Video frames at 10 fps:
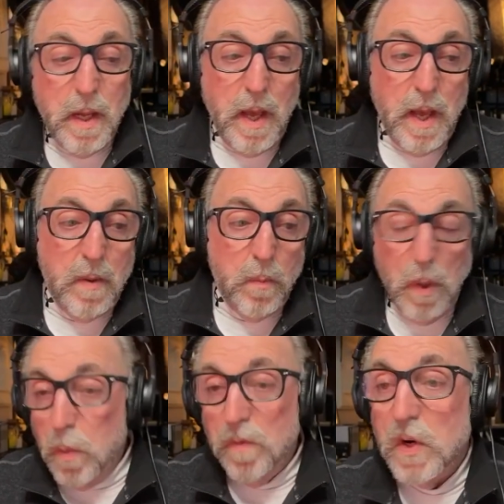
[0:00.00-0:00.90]
and we
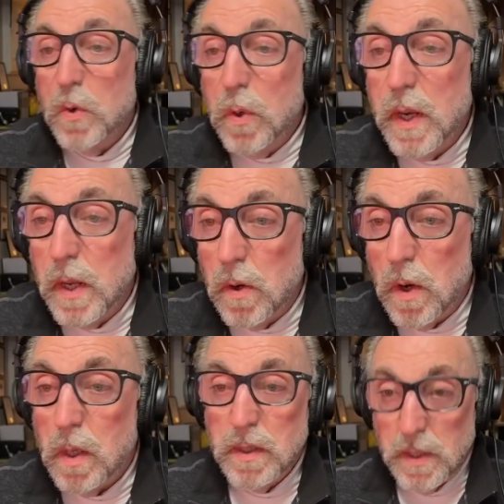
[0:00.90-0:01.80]
were recording it
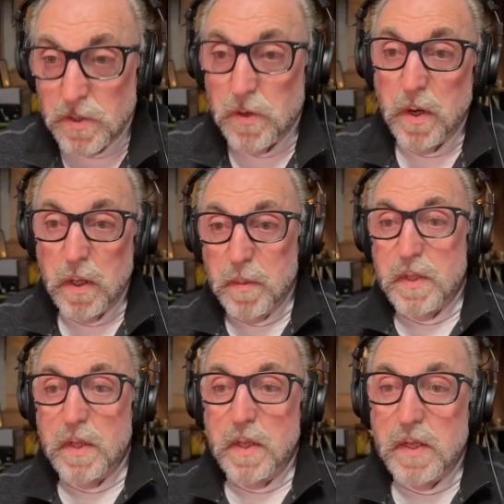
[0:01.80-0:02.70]
all and then turning them
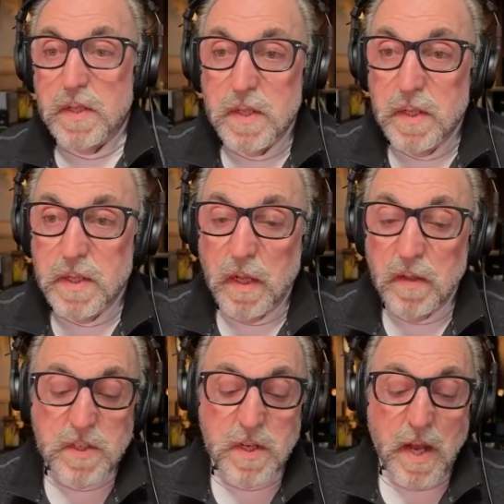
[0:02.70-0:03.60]
into these
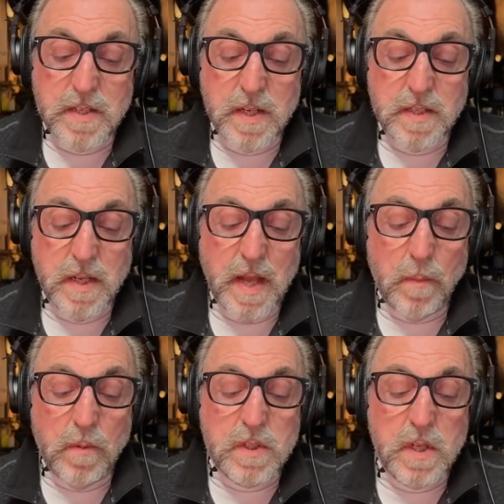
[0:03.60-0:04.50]
television assets. And that
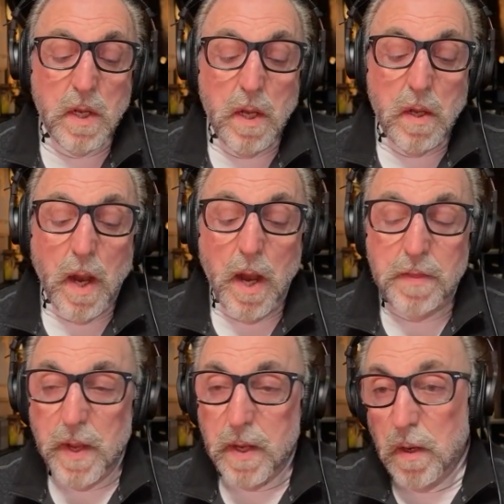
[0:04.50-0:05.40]
was, I
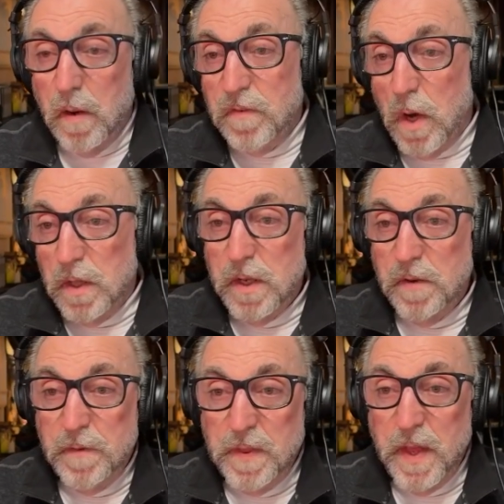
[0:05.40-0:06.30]
think, of all the
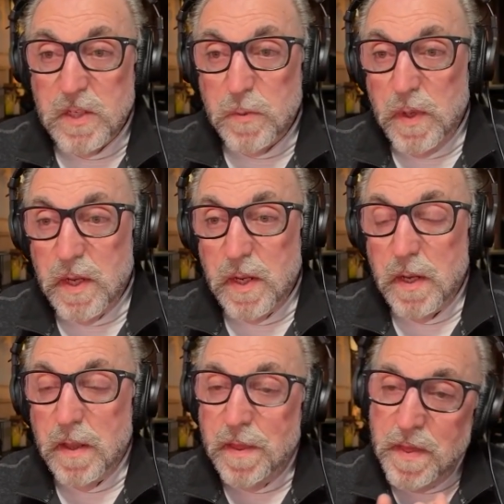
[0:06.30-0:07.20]
different things we did,
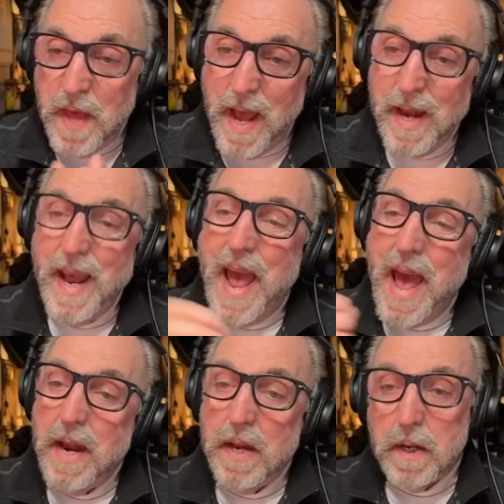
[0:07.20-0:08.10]
that
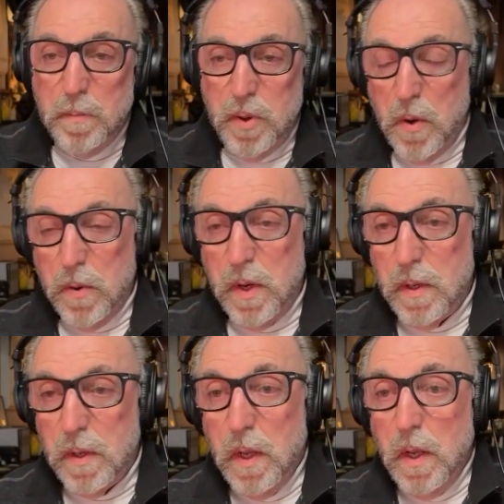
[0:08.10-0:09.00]
added component,
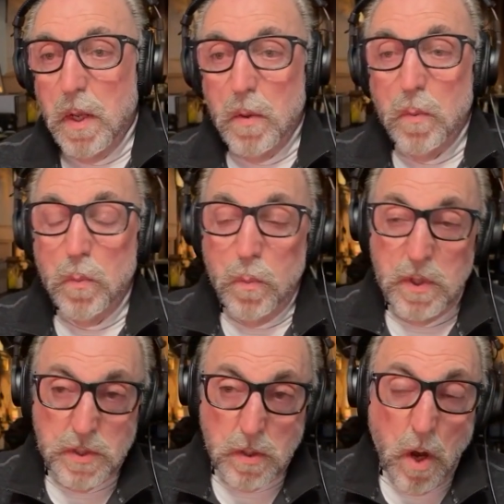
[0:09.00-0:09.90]

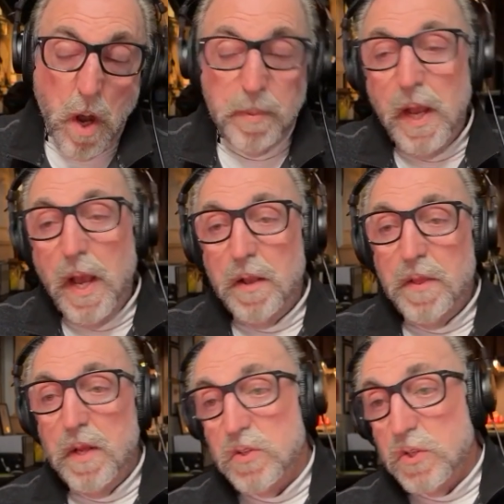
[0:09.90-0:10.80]
which complicated
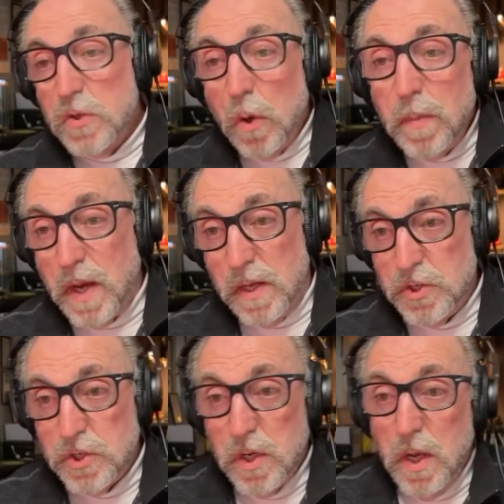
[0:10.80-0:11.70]
things so much,